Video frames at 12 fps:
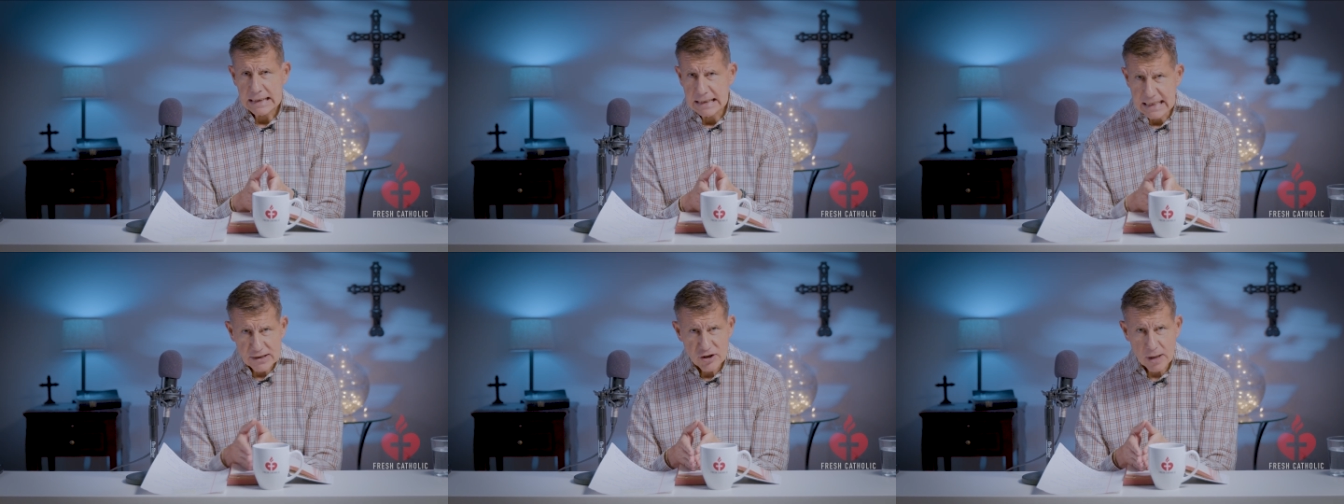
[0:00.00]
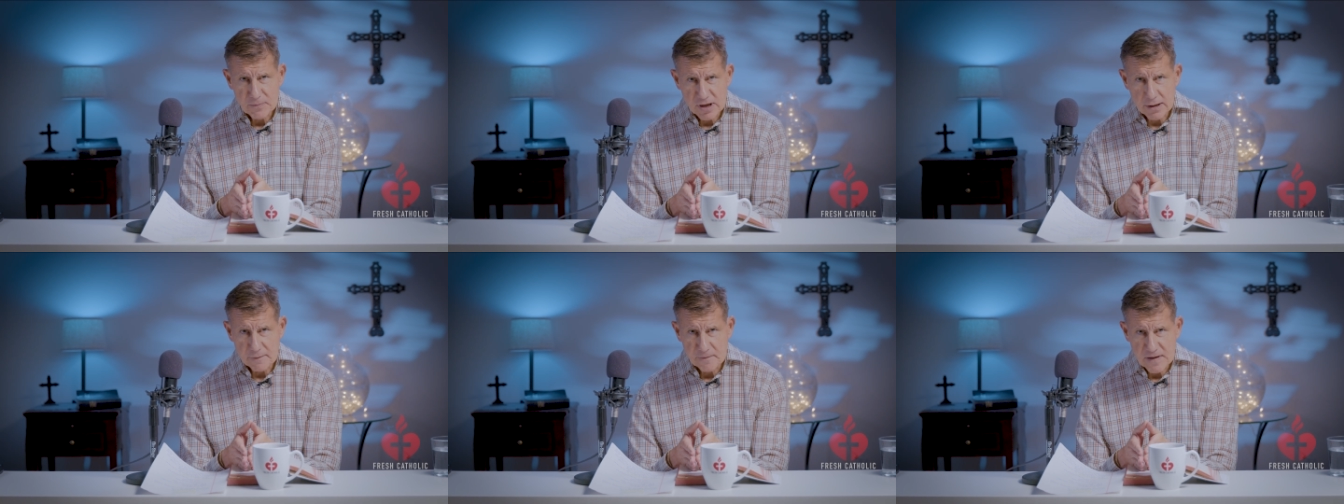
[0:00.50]
gets up to
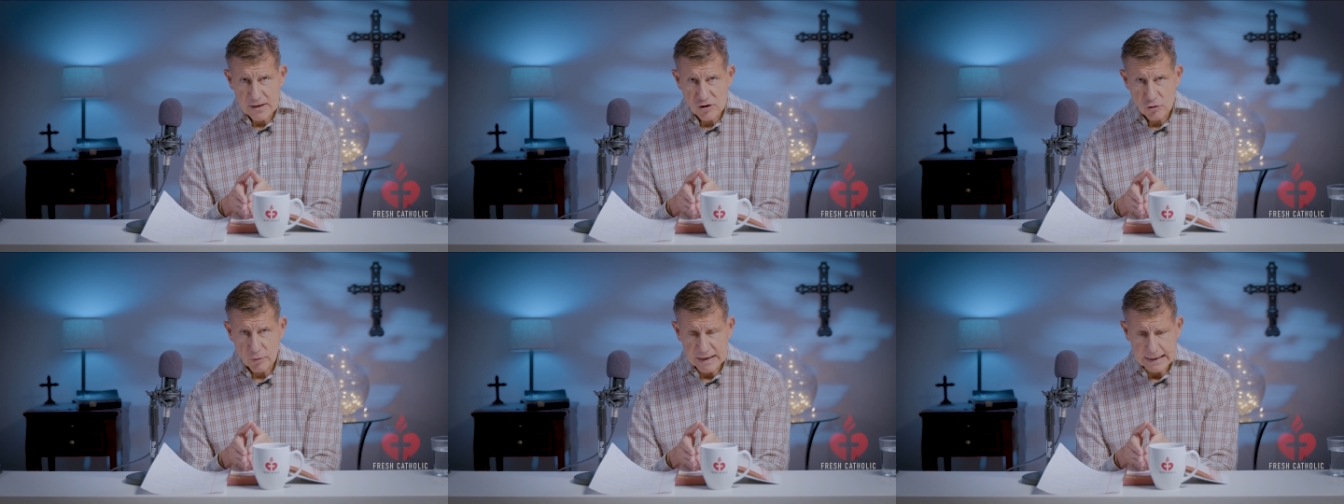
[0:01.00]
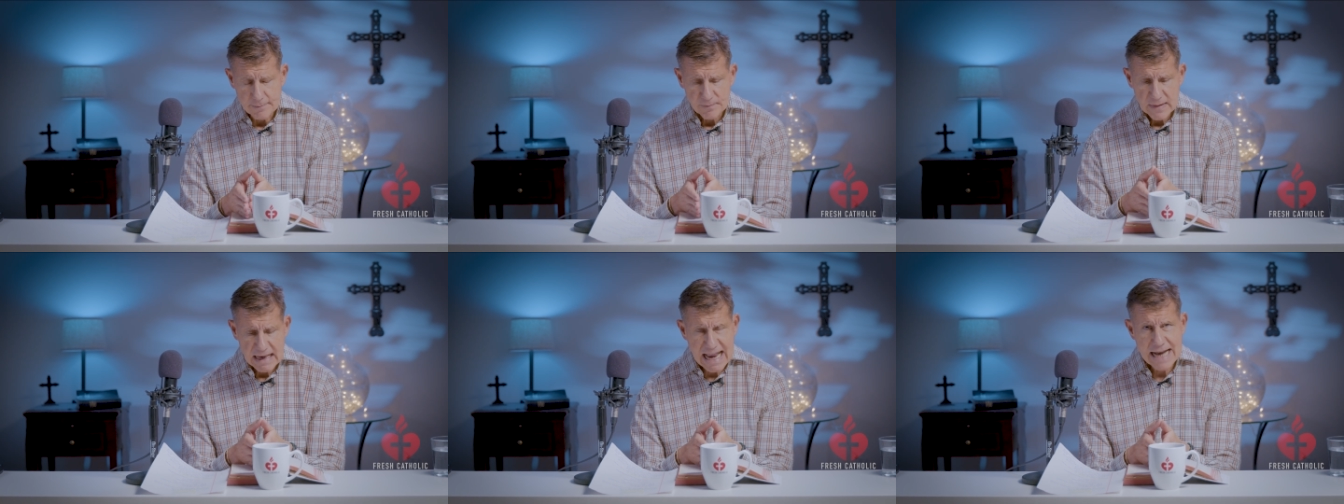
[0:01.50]
the fig tree
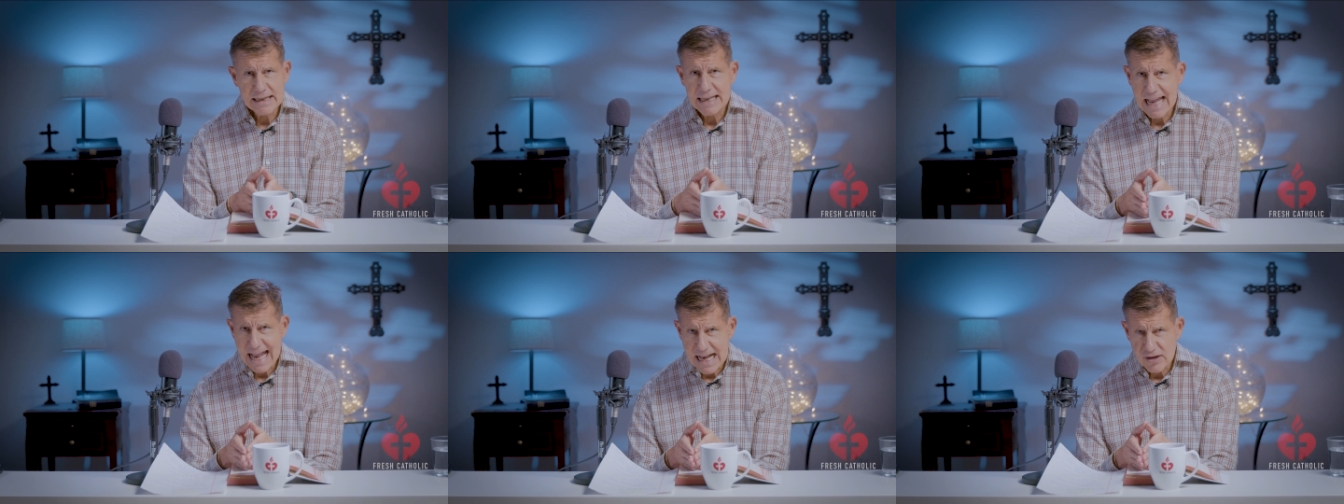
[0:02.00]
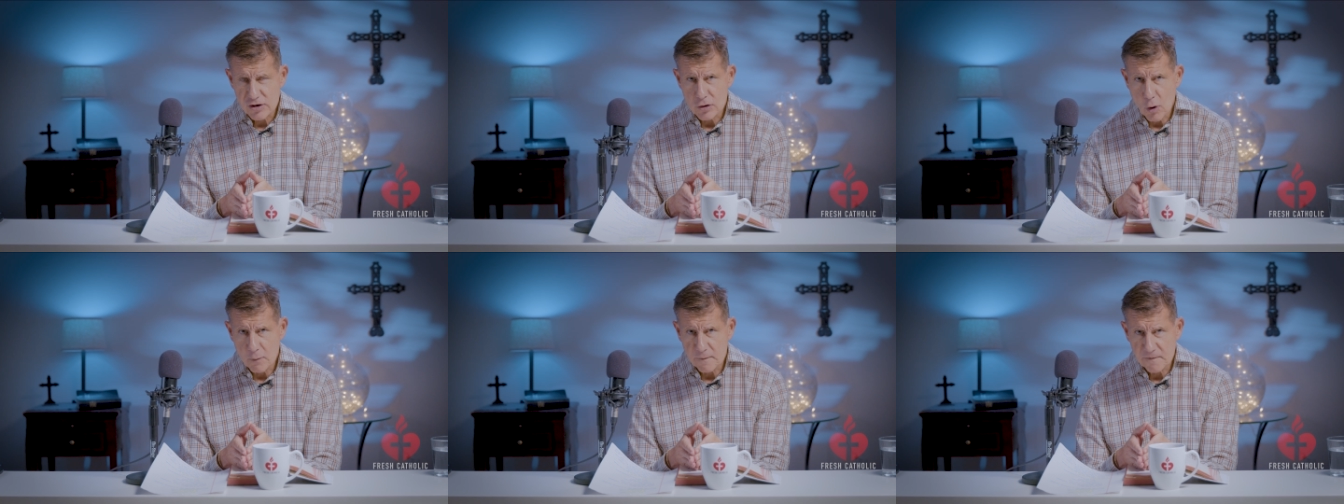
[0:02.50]
and it has
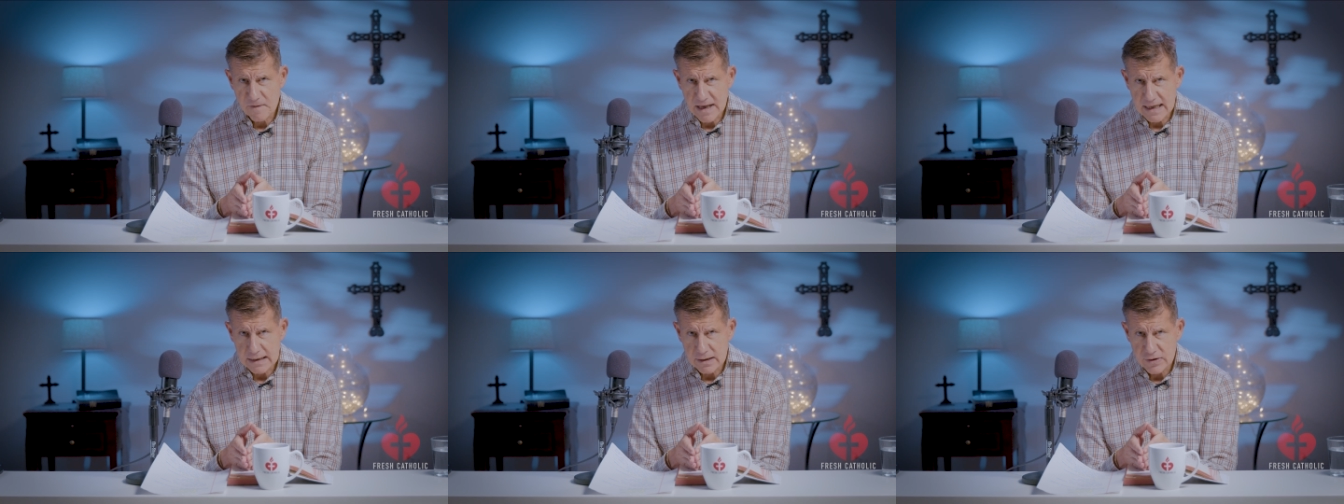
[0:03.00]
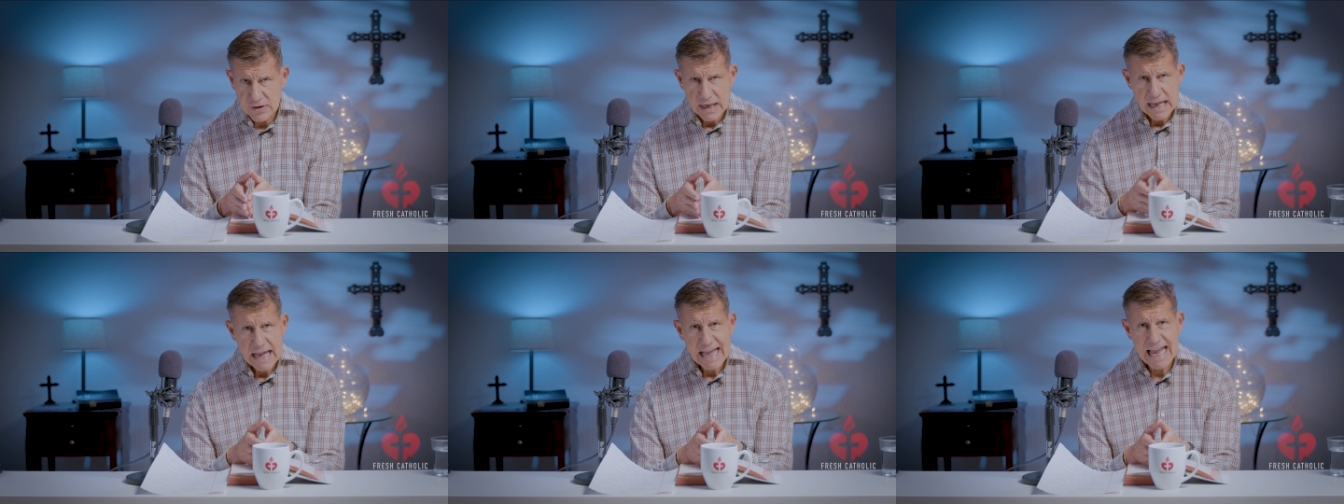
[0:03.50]
no figs
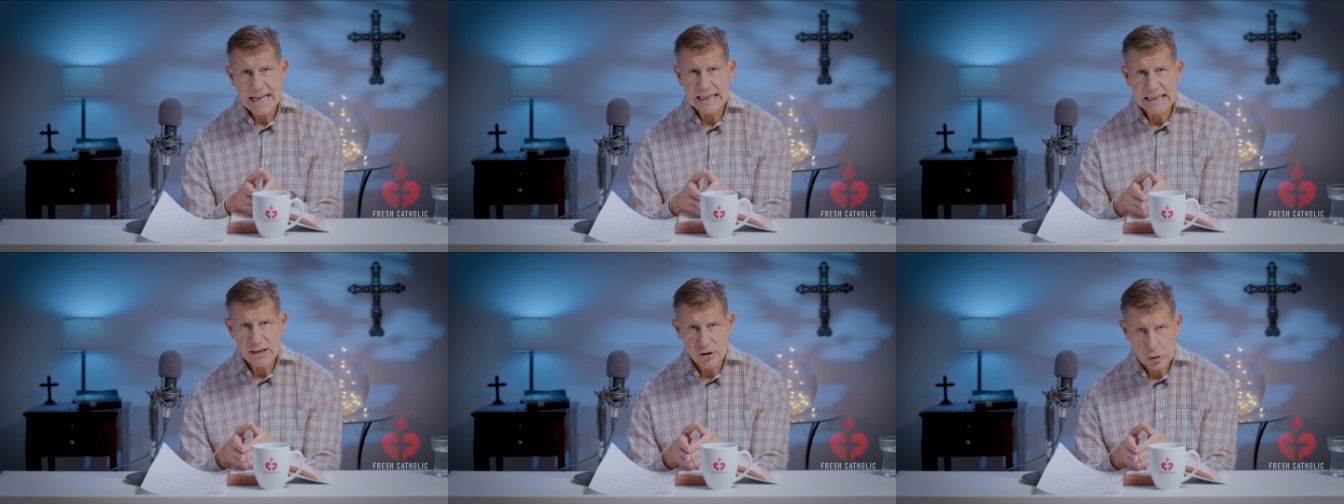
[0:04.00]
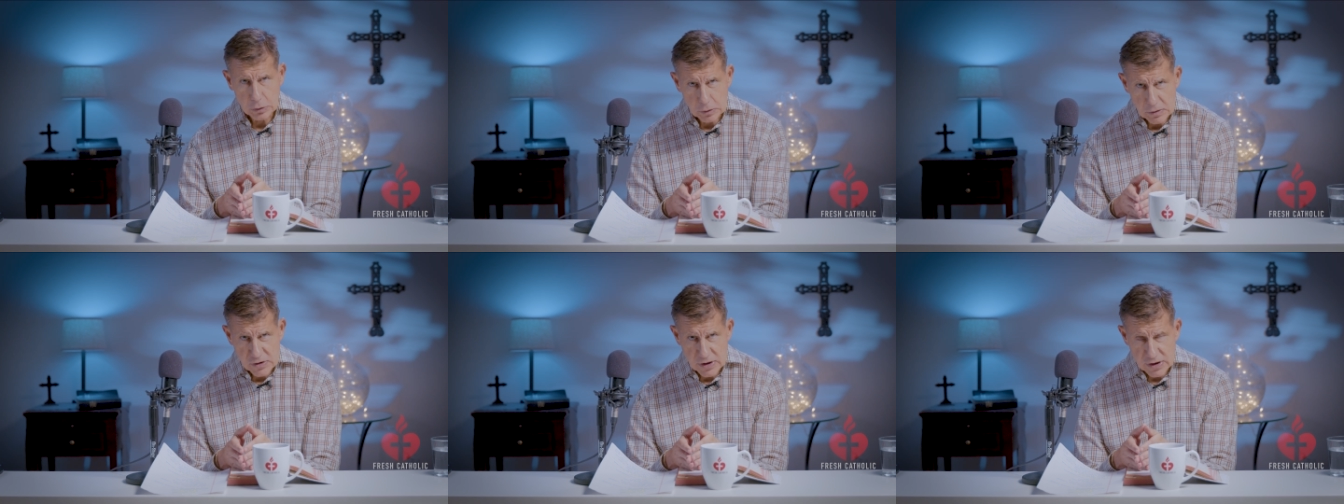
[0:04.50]
and he
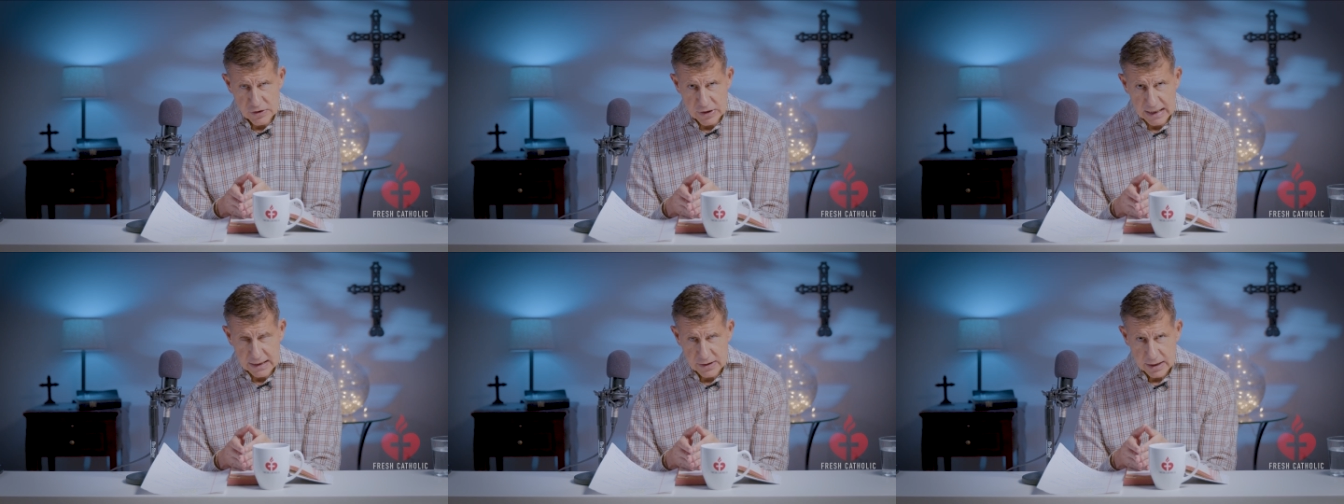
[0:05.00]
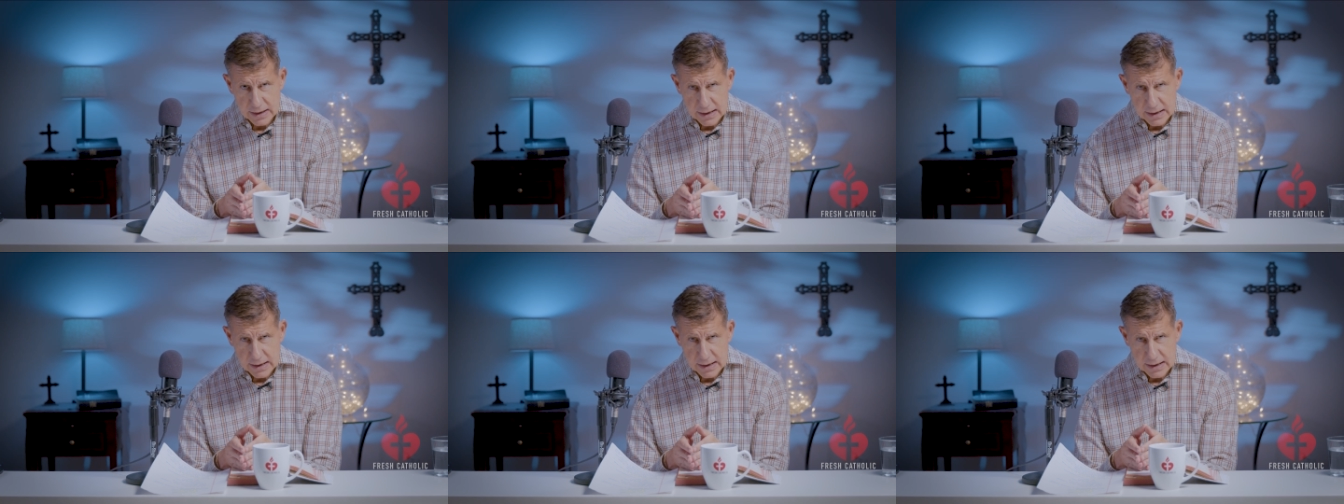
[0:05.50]
curses it,